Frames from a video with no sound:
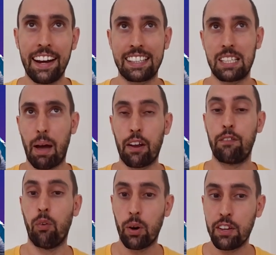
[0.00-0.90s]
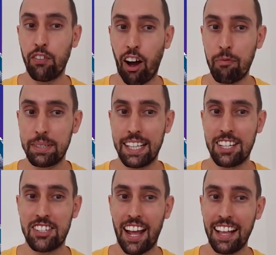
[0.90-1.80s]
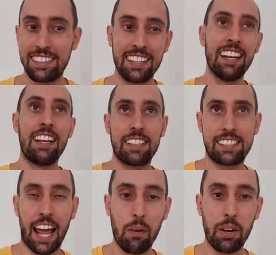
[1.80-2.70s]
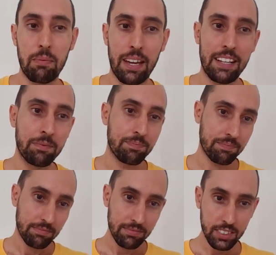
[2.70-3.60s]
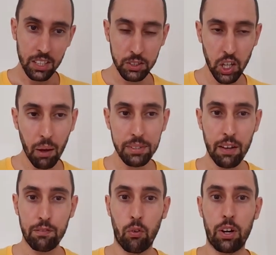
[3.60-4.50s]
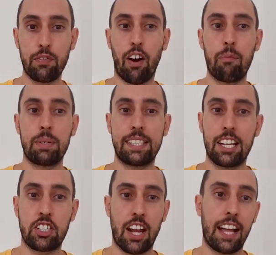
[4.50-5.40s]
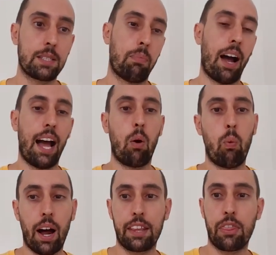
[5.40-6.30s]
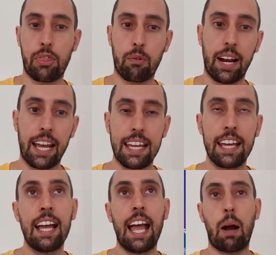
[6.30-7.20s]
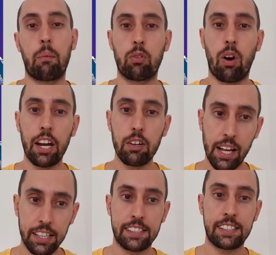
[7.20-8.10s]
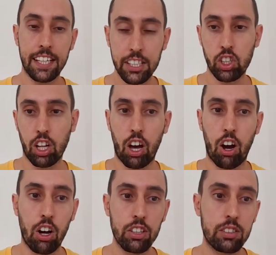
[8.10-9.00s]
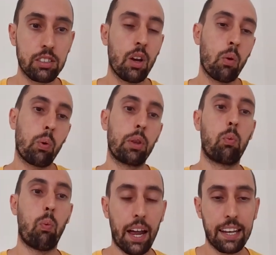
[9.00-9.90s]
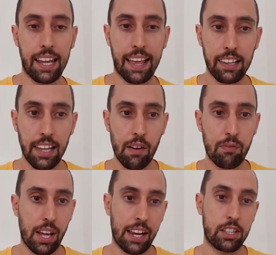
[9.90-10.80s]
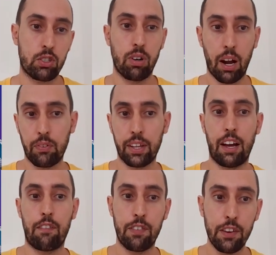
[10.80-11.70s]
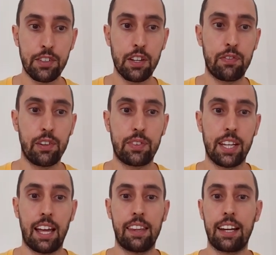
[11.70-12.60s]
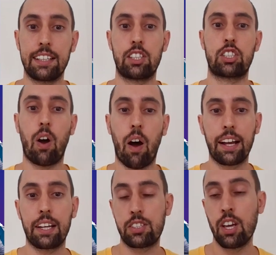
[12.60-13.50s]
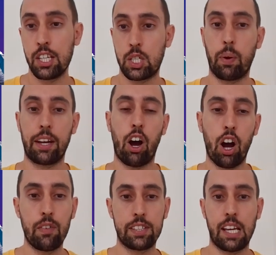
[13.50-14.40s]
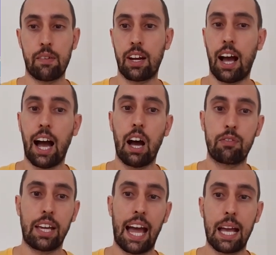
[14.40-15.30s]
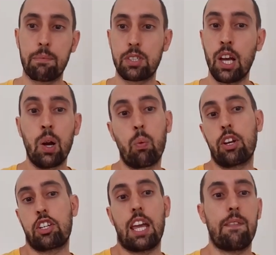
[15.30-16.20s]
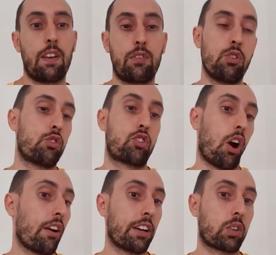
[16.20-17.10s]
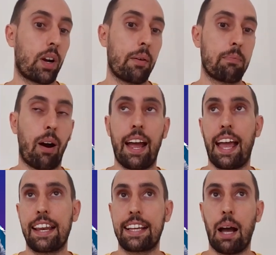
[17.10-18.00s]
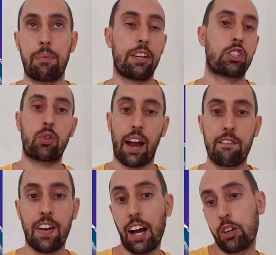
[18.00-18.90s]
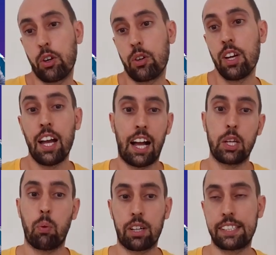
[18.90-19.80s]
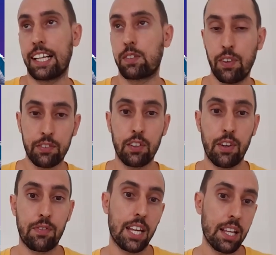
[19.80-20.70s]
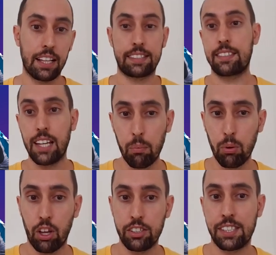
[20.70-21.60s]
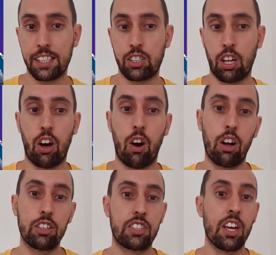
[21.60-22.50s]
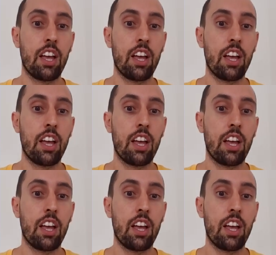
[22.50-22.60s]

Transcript: It's about a 45% chance. Stay with me. Times that 45% chance by our 1 in 3, and we're right around $6 odds with one leg left, and it's roughly a 50-50, and that is the Tigers to win over 7.5 games, which even if you don't agree with my handicap that it's great value, and you want to say it's 50-50, let's double those $6 odds.